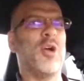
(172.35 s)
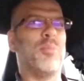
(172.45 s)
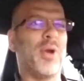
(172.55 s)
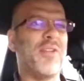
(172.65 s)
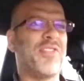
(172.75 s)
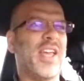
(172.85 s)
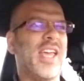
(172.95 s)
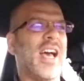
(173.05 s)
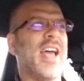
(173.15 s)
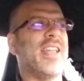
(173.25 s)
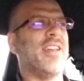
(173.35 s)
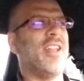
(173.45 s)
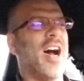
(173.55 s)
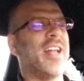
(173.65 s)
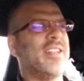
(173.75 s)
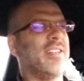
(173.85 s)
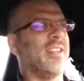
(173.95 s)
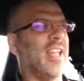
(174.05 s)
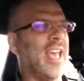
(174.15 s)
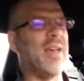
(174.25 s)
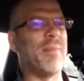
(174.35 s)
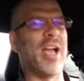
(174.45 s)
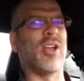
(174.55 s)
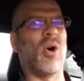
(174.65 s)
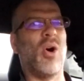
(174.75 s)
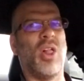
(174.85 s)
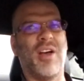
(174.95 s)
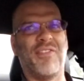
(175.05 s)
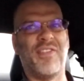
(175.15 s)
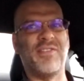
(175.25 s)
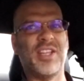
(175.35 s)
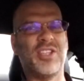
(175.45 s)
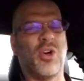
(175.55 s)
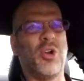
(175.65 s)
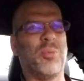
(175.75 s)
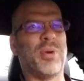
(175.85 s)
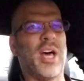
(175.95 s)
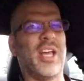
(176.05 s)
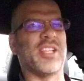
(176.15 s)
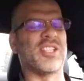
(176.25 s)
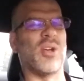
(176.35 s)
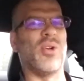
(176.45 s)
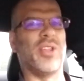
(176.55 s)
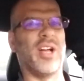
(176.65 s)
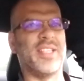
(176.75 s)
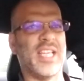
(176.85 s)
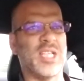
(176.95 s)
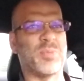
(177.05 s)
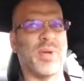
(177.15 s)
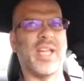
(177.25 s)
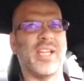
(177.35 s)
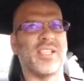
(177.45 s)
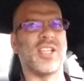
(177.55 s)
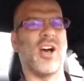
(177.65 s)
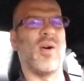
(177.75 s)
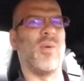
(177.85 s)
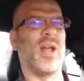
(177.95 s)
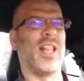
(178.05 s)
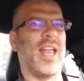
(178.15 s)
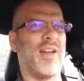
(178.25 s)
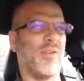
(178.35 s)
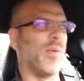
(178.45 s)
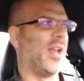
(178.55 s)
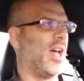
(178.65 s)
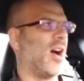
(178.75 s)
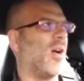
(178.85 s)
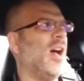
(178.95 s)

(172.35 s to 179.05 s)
Briefly, I did not hit my goal of 50 total products sold on Teespring, so I want to let everyone know,